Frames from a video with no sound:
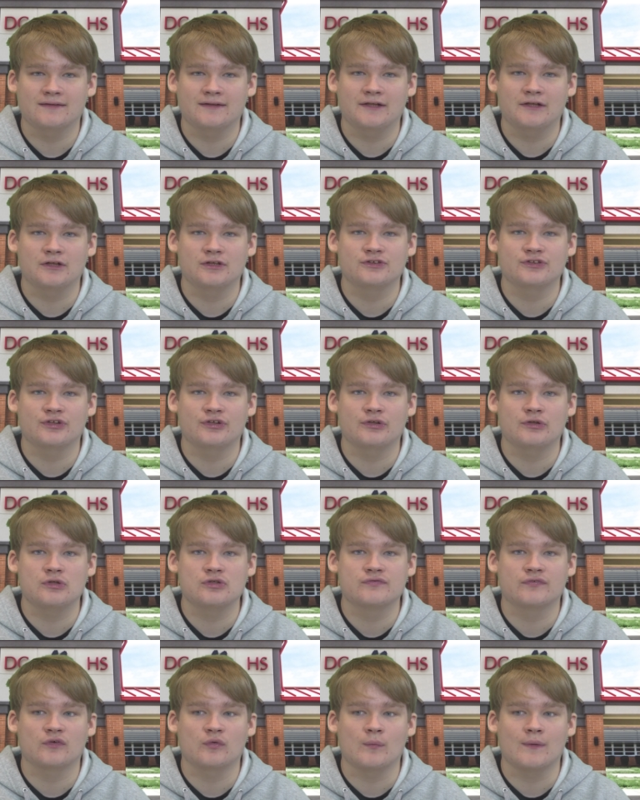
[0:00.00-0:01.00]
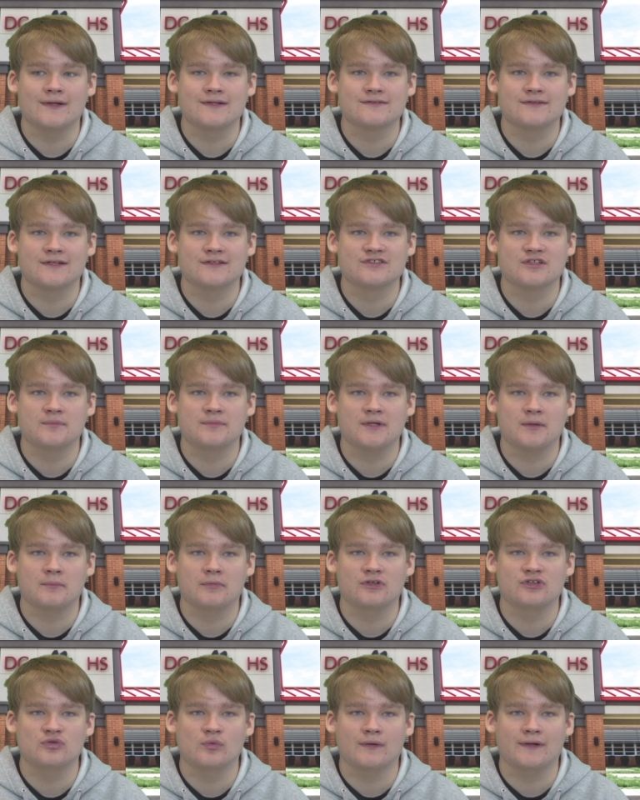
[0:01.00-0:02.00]
and here's your news for Wednesday,
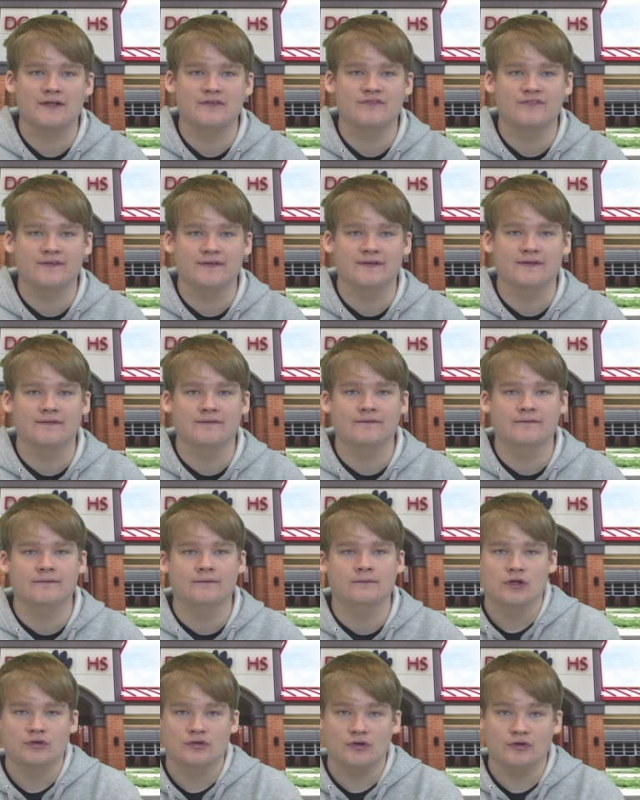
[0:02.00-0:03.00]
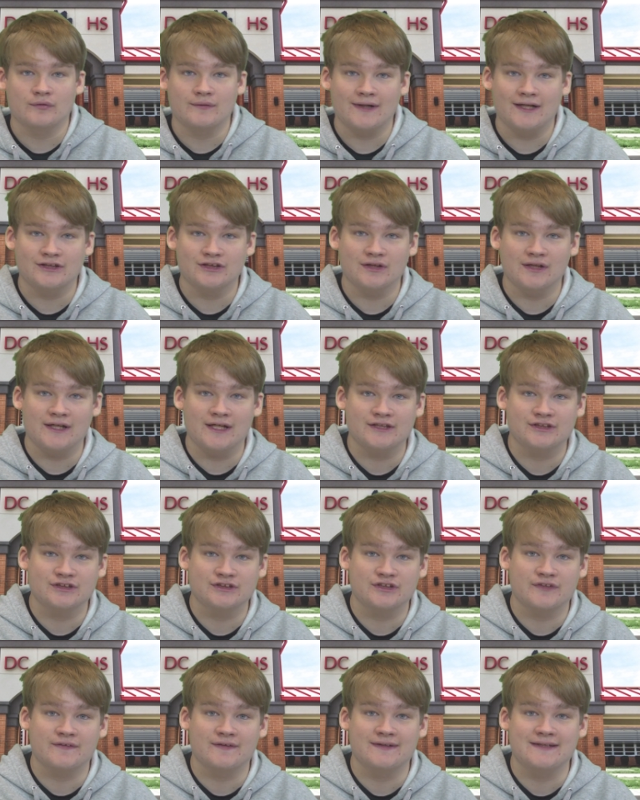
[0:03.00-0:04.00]
September 25th.
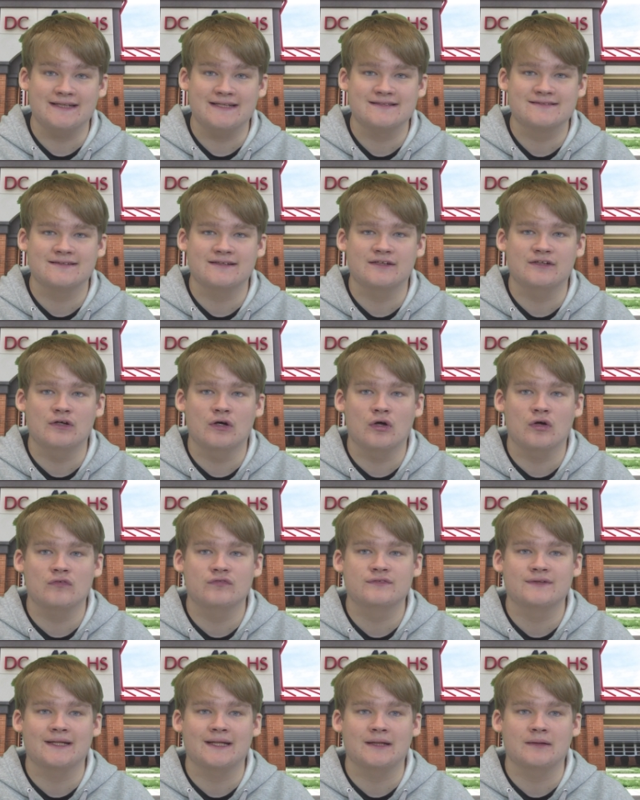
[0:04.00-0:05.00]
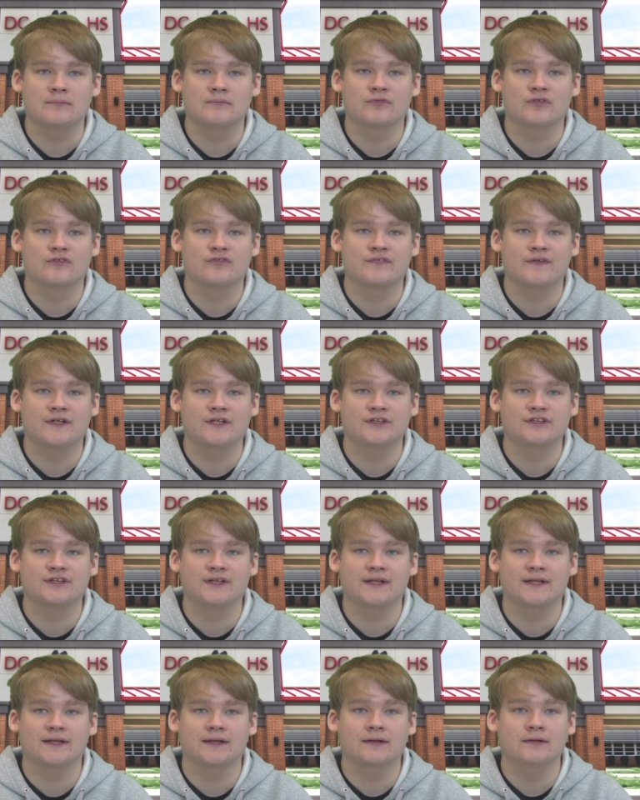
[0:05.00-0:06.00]
Congratulations to the DC golf team for
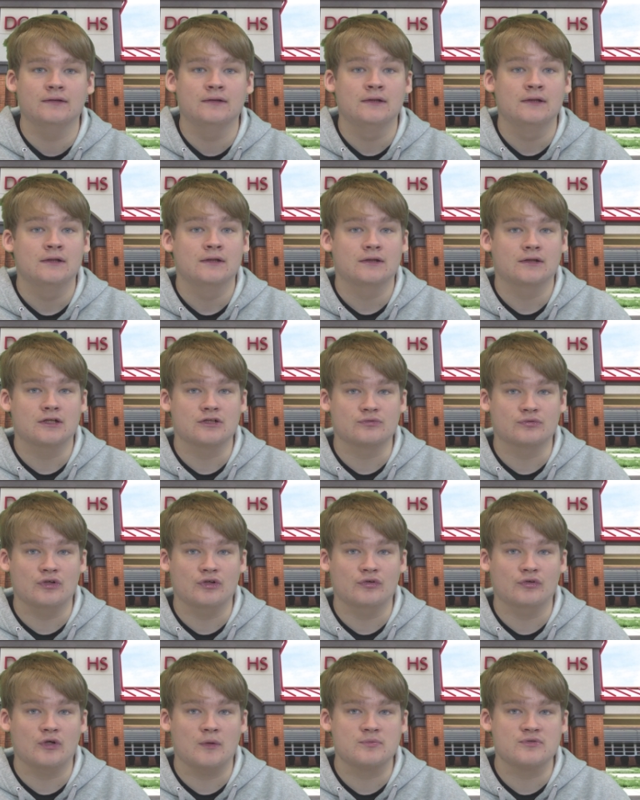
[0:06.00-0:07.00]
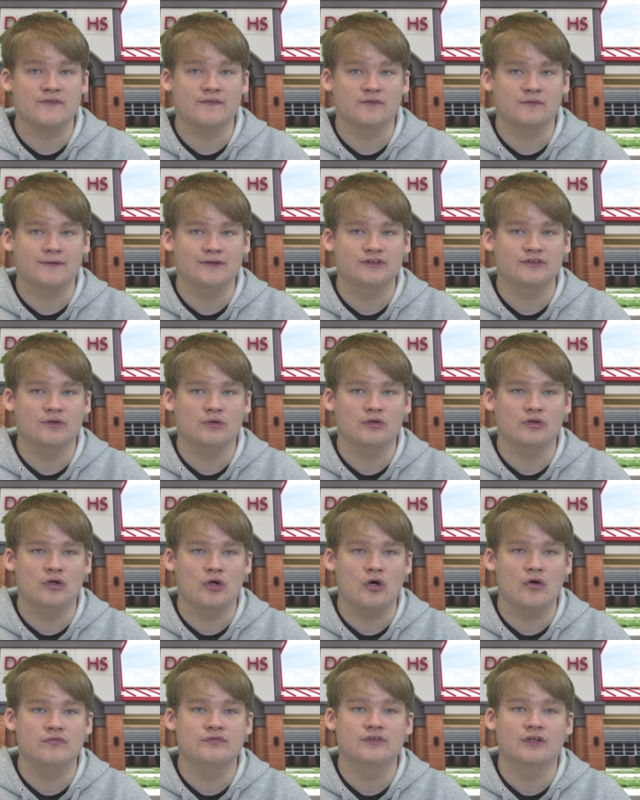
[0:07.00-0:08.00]
finishing as runner ups in the regional
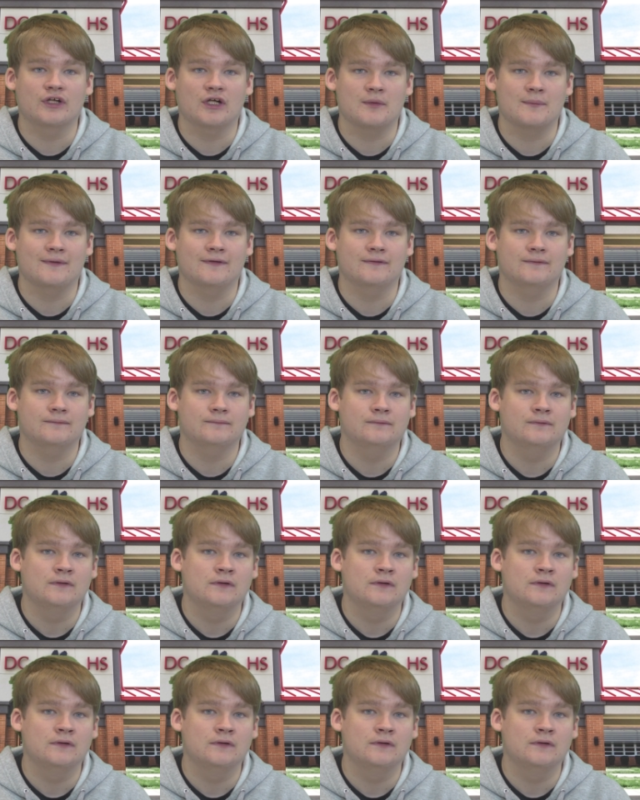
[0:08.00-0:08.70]
golf tournament.